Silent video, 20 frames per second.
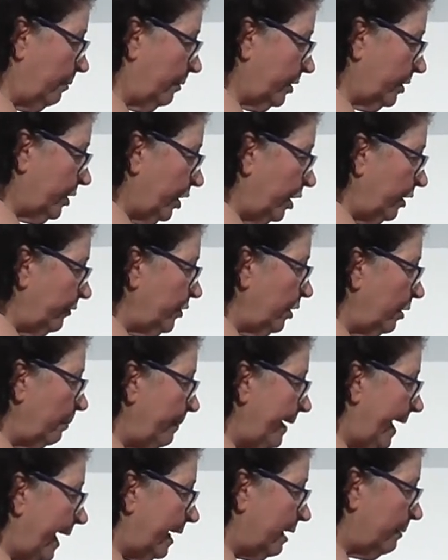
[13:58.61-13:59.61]
Curve your
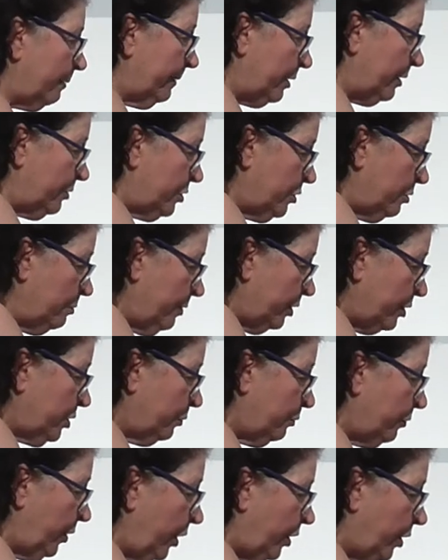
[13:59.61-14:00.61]
back because you
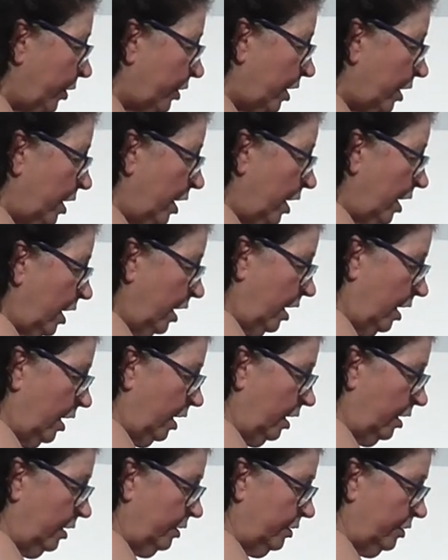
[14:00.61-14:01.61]
must work
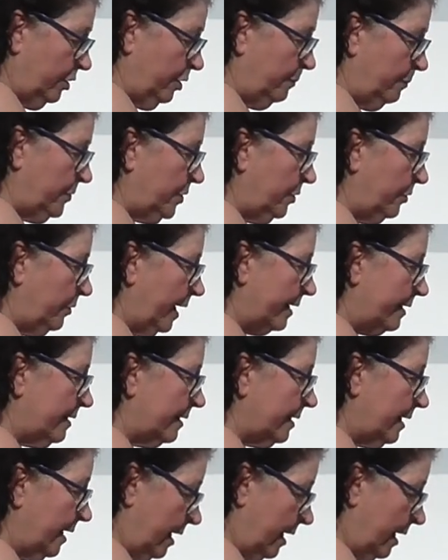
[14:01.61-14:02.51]
on the psoas.